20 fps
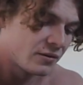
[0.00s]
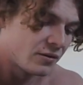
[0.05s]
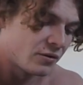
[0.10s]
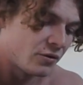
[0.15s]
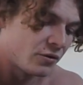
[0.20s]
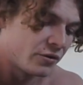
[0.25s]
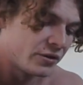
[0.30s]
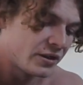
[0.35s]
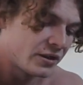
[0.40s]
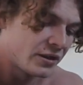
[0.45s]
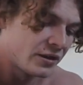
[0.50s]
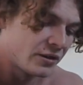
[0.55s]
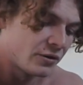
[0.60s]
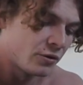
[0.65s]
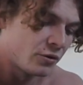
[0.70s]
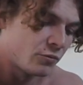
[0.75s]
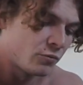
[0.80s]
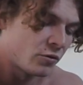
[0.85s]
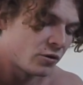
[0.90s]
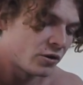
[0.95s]
Or you can
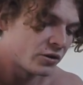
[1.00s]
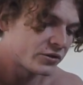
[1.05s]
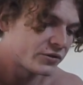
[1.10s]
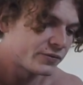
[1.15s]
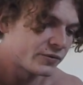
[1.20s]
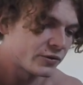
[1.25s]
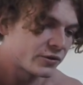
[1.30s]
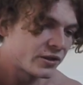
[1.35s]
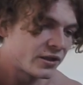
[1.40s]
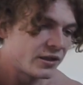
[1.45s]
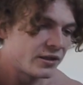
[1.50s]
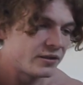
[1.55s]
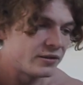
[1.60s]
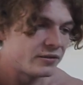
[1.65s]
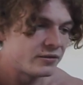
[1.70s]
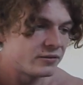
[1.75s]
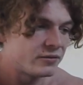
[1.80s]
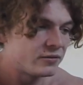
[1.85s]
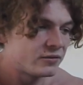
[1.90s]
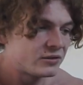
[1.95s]
go and watch
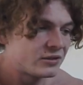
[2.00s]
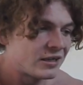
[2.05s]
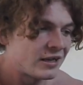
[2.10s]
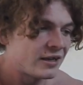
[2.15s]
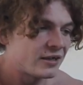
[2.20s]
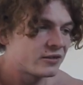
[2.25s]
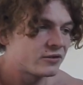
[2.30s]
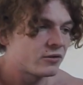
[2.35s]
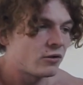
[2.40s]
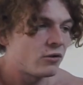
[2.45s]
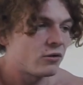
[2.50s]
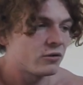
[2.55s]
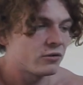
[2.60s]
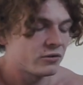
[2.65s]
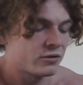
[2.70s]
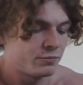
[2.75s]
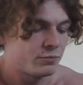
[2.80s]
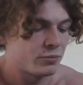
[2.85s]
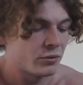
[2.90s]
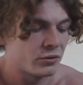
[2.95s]
fucking TikTok
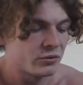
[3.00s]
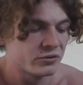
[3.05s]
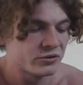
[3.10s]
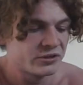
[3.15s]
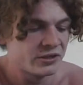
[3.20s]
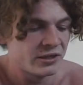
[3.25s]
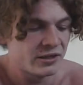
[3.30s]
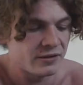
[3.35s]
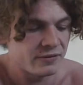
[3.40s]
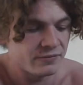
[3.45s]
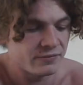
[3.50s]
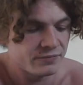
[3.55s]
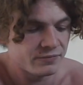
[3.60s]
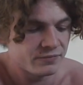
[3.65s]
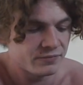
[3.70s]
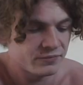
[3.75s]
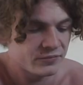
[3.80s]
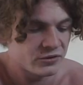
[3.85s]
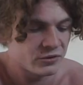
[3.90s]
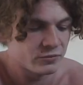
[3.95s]
bullshit.
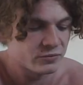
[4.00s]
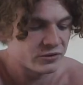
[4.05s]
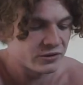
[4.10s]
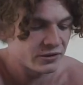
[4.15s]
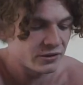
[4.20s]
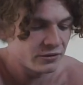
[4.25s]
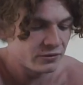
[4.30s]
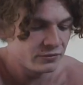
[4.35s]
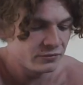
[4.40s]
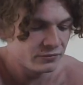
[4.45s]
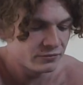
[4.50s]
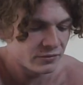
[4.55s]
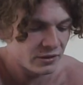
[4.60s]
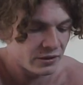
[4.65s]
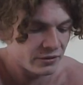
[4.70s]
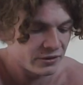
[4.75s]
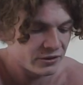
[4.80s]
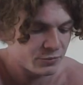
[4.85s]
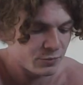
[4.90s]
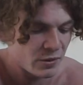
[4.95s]
It's up to you how
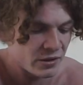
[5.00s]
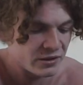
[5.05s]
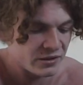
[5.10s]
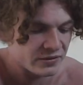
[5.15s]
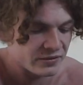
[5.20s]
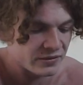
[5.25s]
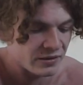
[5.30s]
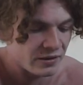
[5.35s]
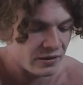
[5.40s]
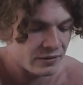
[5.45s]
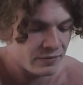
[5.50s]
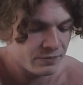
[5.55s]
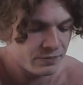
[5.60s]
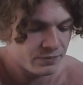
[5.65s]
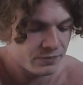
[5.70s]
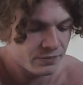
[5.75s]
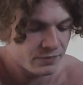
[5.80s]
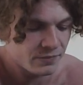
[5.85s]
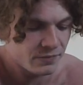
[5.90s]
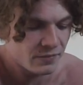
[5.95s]
you spend your time.
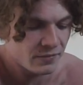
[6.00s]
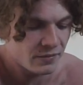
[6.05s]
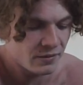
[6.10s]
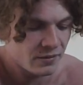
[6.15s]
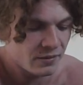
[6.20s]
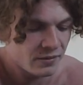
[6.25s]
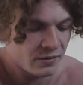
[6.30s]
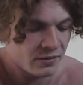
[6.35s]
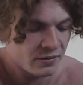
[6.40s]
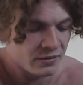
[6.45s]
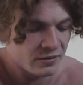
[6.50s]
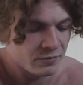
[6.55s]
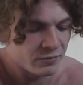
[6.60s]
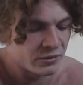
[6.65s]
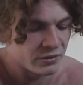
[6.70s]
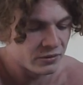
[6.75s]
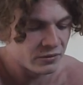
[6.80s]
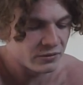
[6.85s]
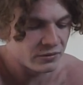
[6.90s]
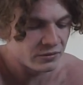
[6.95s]

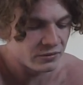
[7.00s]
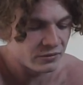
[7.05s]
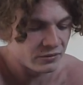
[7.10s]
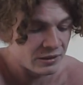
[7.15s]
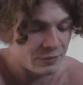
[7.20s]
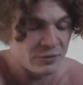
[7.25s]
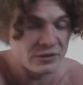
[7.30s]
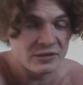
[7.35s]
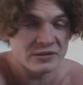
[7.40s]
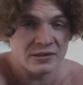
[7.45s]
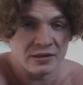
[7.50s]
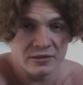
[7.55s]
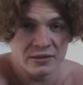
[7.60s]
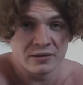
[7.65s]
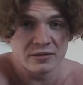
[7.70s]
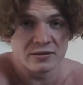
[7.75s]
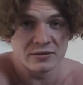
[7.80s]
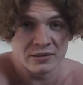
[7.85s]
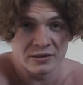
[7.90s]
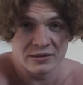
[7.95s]
But let me tell
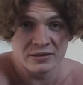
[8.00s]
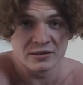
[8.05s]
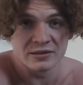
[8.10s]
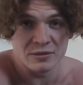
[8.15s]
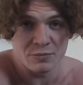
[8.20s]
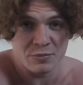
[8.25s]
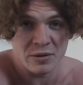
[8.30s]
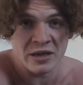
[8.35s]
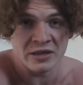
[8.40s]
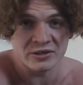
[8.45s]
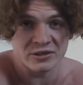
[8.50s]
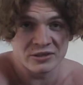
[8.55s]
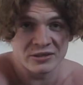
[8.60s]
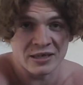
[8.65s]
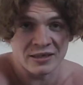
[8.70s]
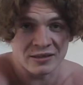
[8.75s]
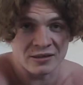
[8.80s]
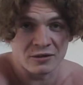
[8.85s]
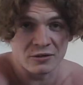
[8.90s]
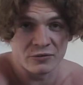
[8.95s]
you, this is the best
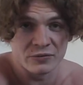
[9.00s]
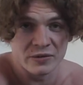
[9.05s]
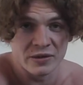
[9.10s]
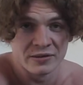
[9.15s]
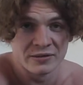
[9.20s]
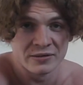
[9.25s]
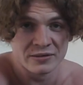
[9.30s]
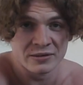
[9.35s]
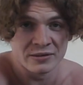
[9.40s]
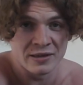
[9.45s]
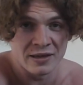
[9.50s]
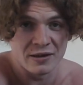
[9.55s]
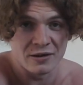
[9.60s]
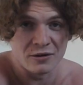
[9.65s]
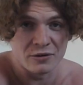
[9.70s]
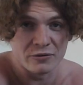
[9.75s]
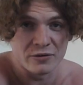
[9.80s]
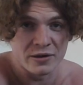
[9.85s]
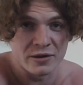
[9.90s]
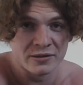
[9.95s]
channel on the internet
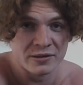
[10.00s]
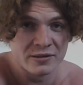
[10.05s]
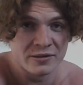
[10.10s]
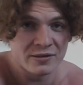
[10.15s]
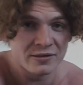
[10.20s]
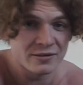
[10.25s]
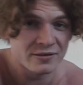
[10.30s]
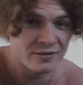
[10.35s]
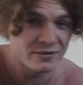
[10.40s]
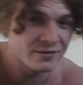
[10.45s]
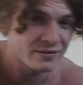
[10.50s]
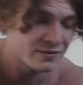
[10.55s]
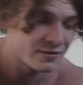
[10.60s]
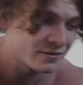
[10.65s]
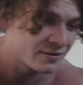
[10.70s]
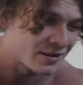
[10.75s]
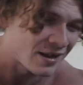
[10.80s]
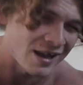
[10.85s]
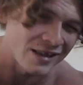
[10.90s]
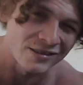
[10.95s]
already.
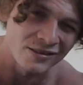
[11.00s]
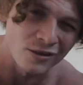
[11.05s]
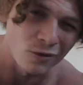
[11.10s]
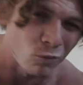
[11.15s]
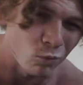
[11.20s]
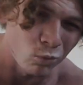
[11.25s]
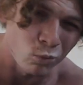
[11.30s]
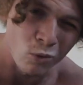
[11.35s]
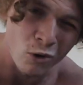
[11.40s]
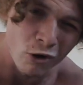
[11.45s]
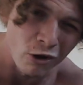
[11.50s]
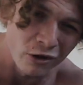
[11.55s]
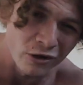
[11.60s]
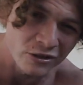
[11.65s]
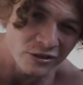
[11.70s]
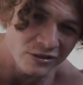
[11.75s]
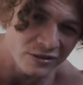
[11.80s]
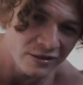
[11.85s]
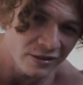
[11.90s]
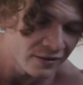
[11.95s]
And the
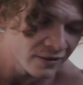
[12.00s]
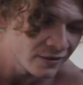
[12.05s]
worst.